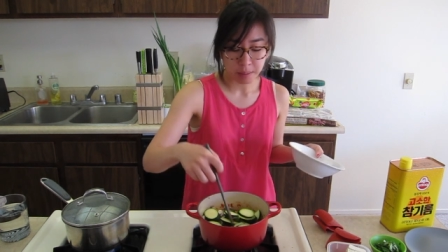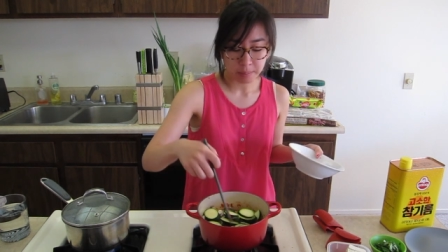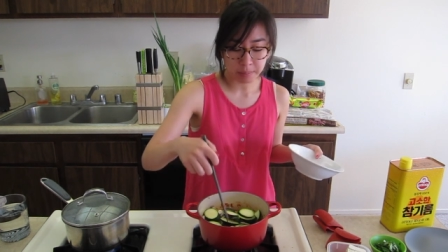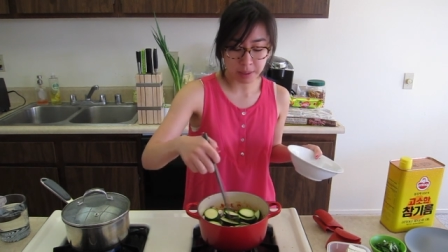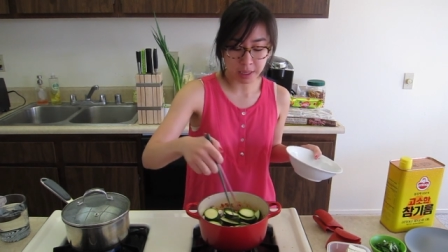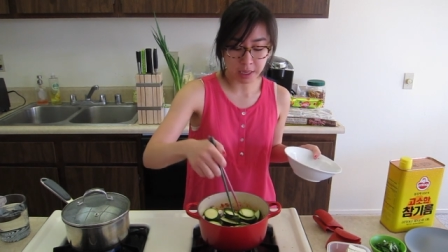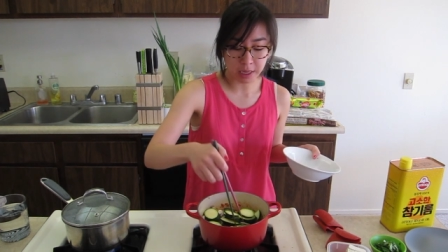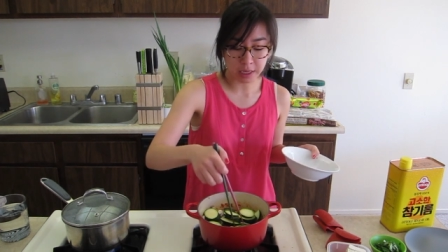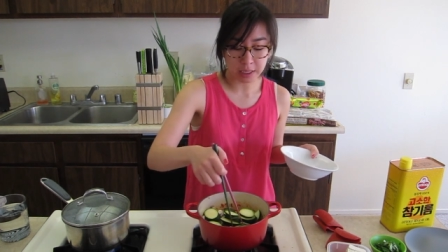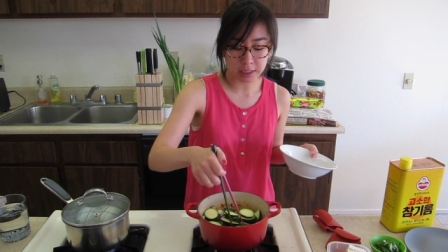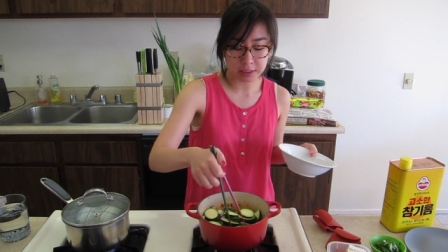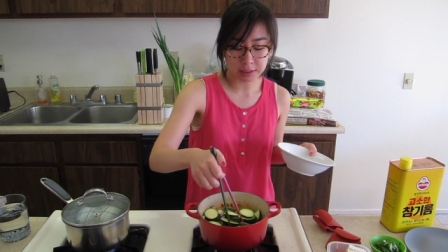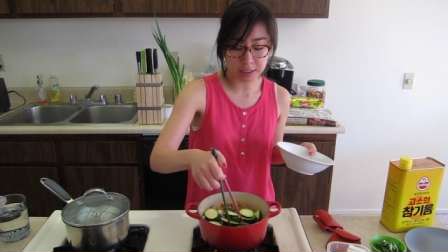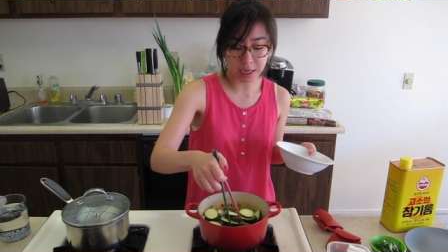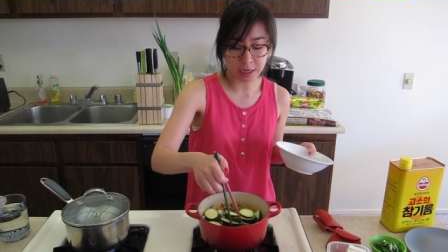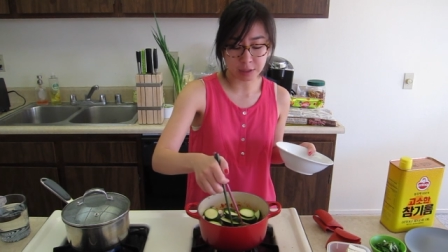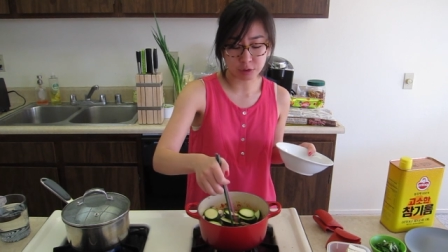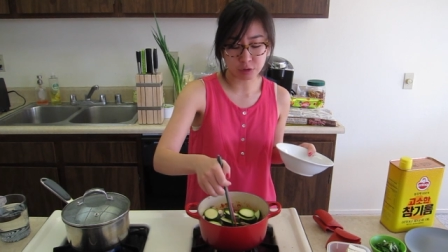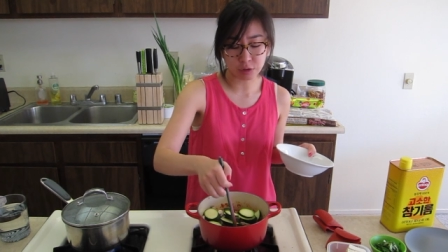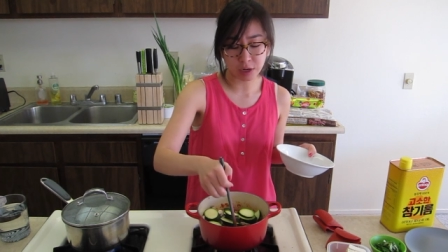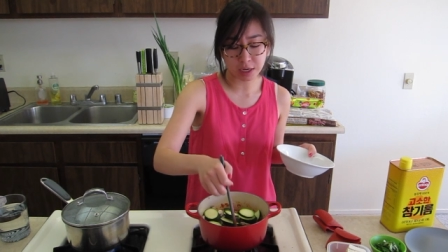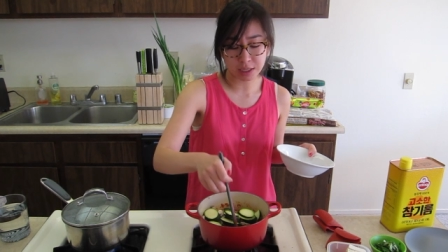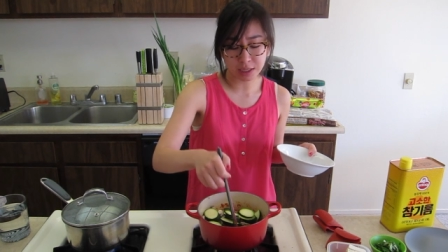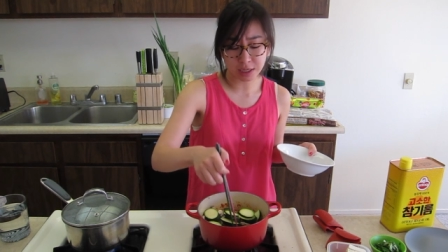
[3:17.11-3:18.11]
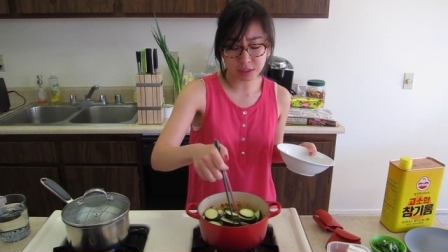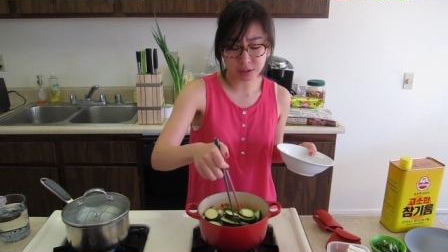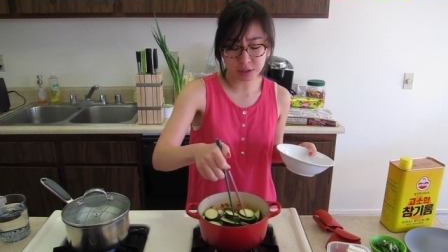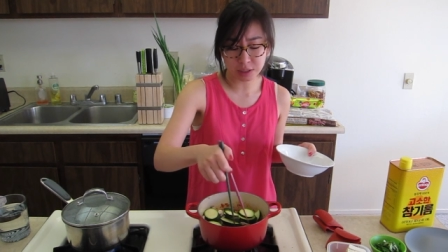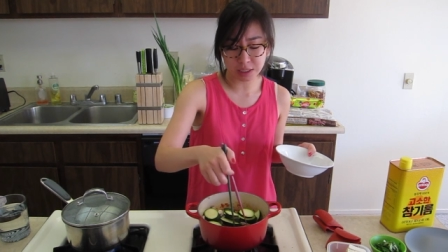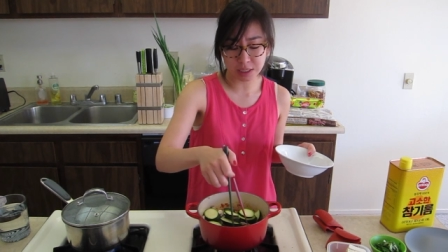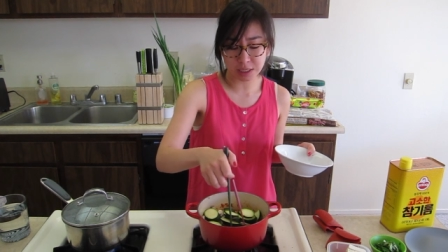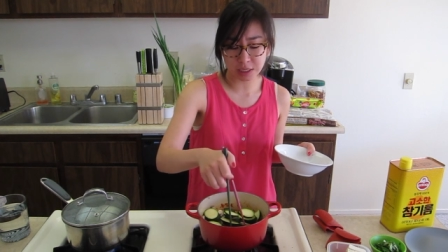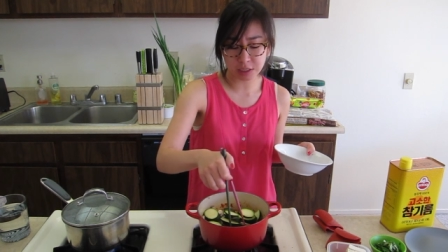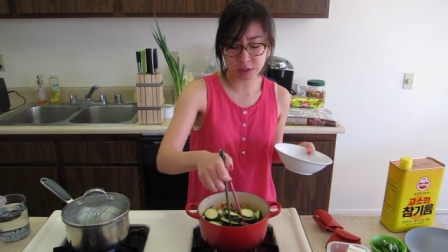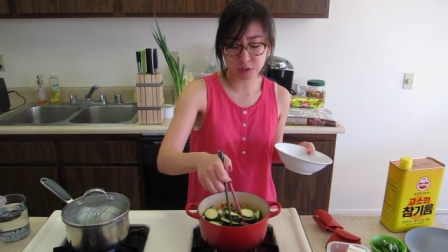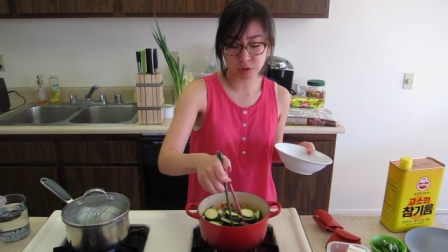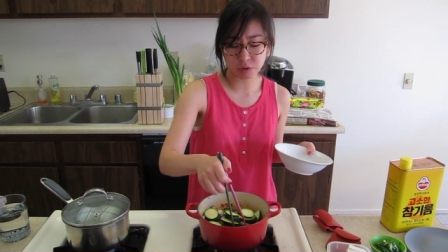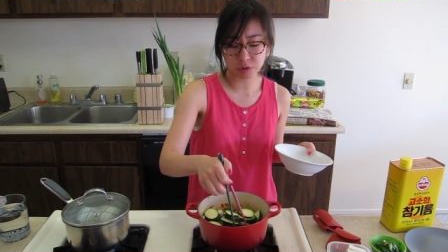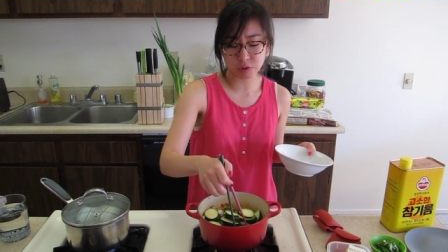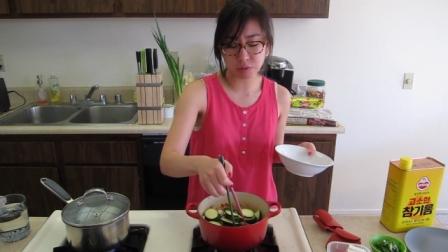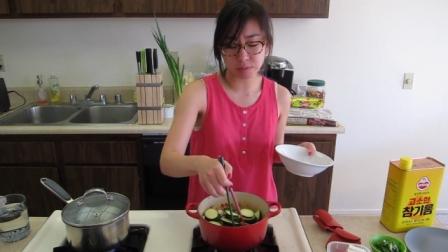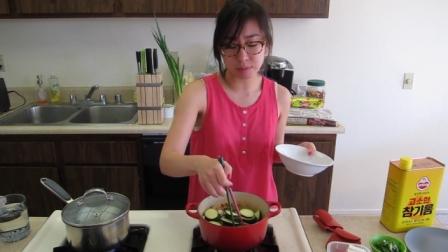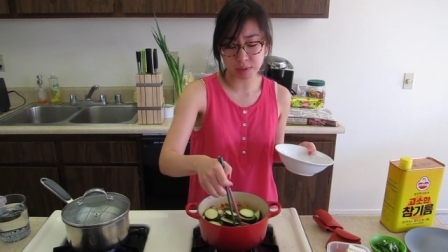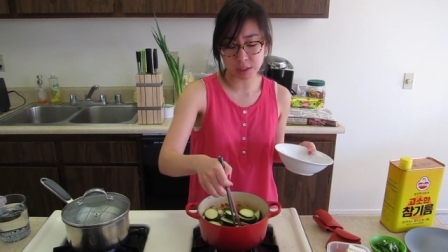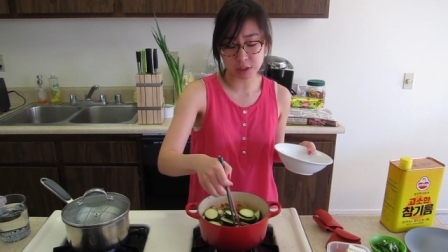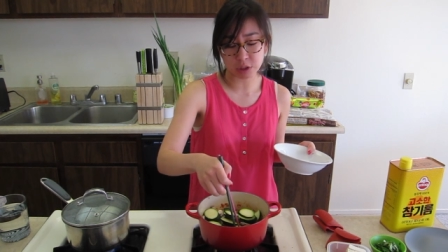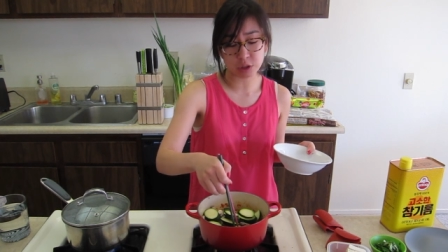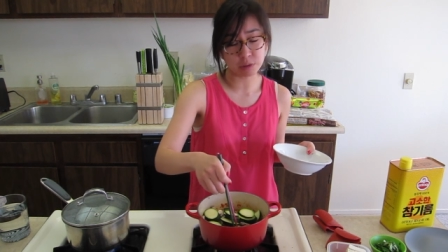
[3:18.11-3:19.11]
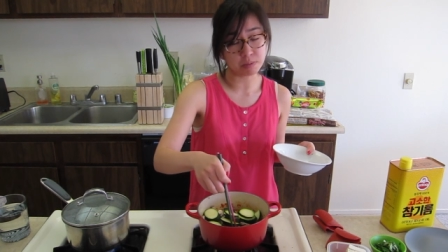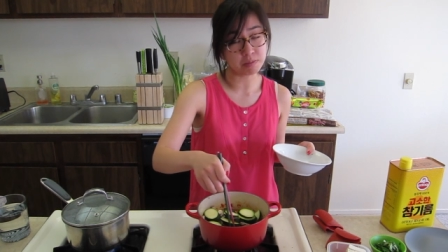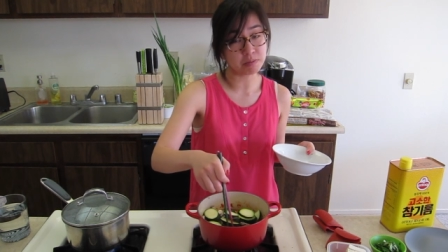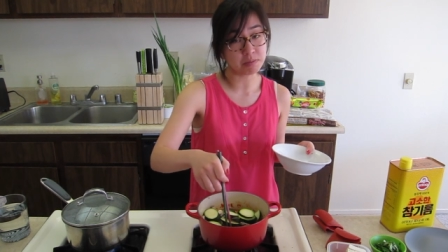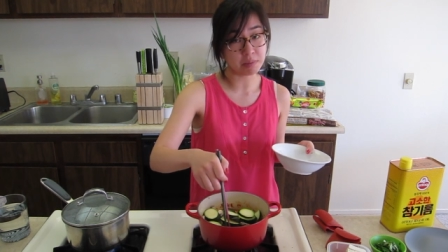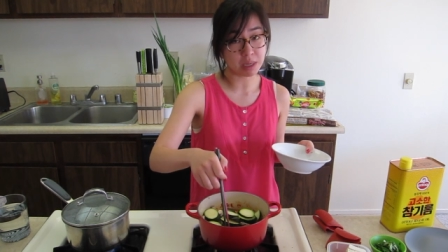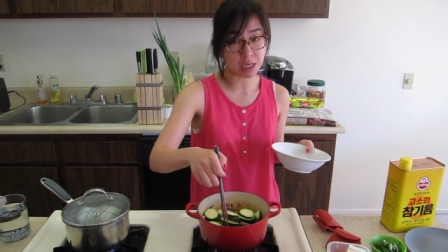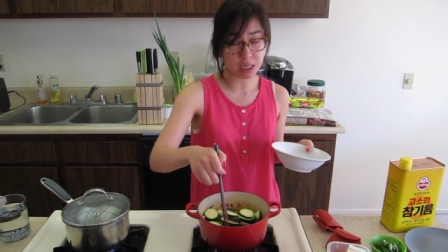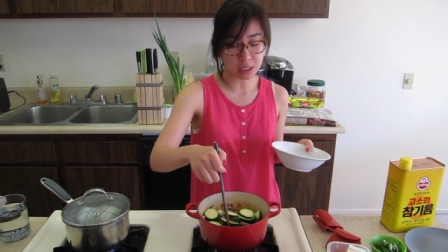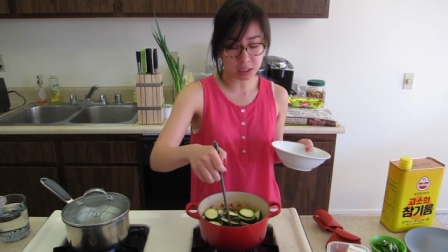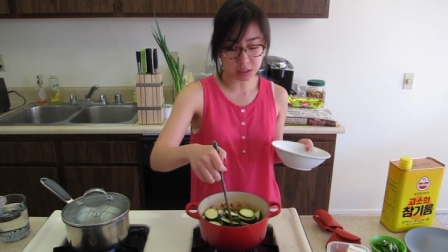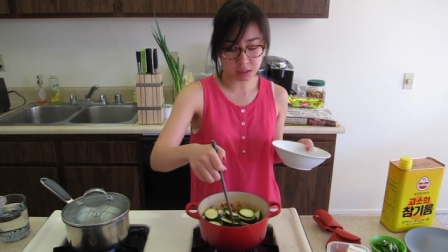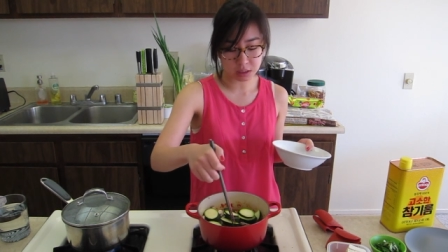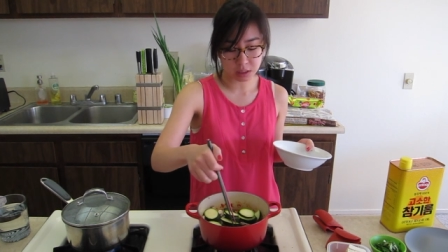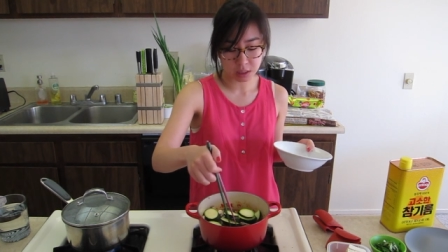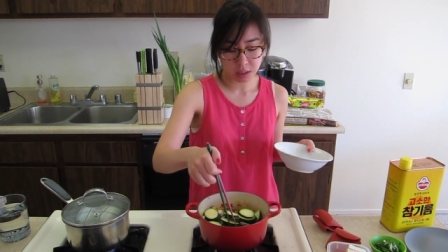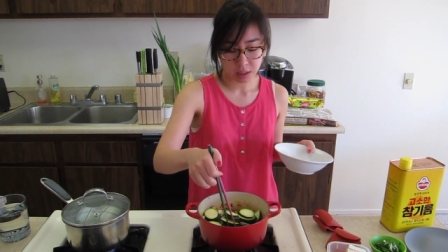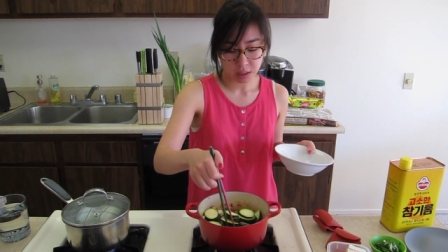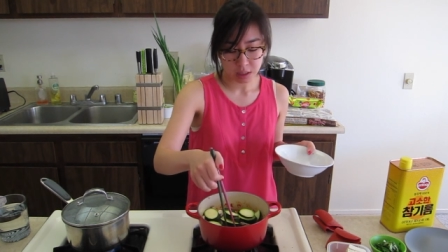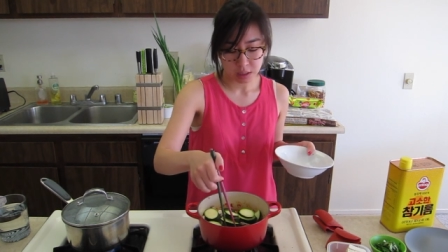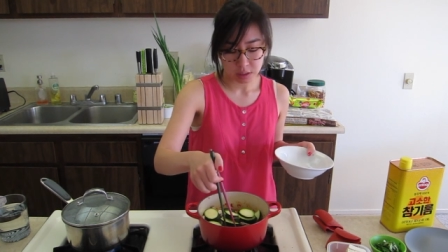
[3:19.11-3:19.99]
because I try not to eat too much meat,